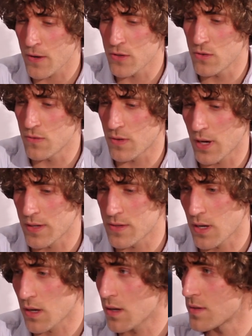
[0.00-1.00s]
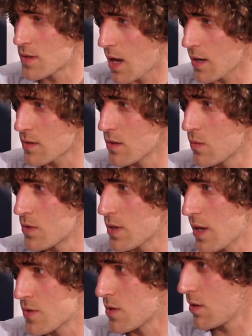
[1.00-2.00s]
you've got Contacta, which
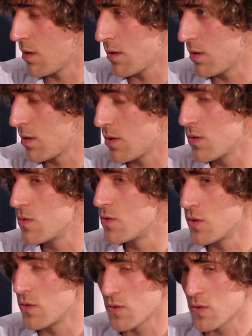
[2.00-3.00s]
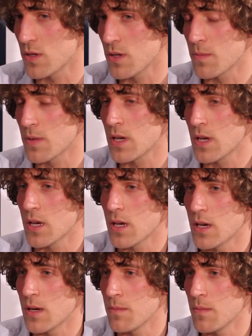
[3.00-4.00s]
has a huge usership
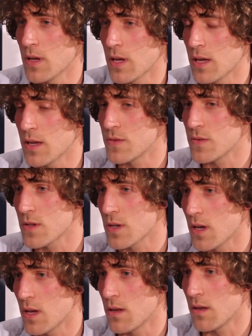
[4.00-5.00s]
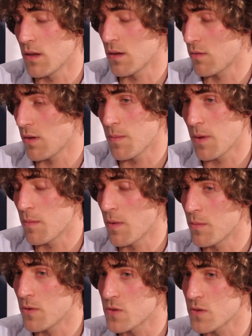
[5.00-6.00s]
and a great amount of
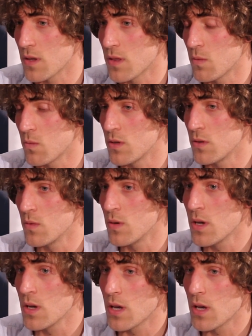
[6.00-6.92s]
members. And then when you